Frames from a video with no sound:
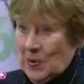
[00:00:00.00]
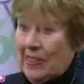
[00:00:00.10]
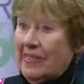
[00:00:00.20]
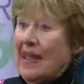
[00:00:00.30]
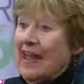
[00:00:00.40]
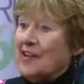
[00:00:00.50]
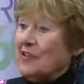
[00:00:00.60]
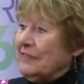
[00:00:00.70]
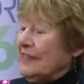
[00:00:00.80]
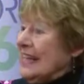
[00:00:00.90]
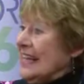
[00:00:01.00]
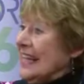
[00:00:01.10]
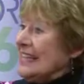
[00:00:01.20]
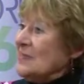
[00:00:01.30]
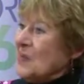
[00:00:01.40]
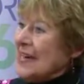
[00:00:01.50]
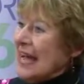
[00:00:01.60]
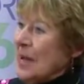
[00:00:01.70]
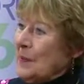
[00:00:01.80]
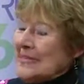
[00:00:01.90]
with graffiti and what
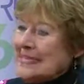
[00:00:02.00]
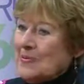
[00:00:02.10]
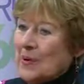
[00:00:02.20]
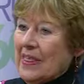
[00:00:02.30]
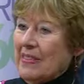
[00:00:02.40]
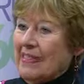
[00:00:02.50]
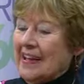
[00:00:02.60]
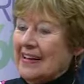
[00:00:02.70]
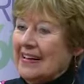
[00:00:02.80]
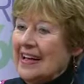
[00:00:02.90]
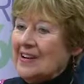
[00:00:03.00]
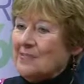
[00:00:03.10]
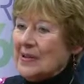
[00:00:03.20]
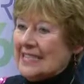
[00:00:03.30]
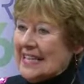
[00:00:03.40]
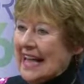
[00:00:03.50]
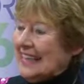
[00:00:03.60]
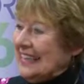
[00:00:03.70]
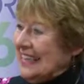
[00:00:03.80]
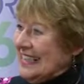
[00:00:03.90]
happens with
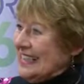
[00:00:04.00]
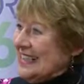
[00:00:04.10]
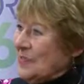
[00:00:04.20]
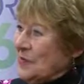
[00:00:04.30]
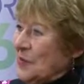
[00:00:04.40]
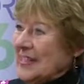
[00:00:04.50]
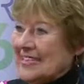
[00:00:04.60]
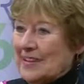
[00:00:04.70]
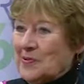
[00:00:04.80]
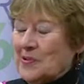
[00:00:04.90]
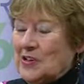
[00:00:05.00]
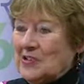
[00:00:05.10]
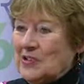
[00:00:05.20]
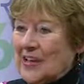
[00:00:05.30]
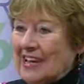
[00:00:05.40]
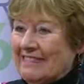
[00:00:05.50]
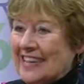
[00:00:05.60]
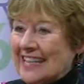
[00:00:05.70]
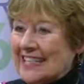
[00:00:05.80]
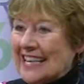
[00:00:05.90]
recycling and so forth. So you're doing a
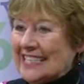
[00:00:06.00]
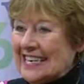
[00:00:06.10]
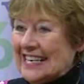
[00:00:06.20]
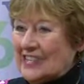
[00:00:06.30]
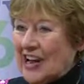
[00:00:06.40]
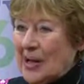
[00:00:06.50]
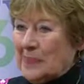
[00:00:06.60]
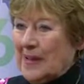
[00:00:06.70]
fantastic job.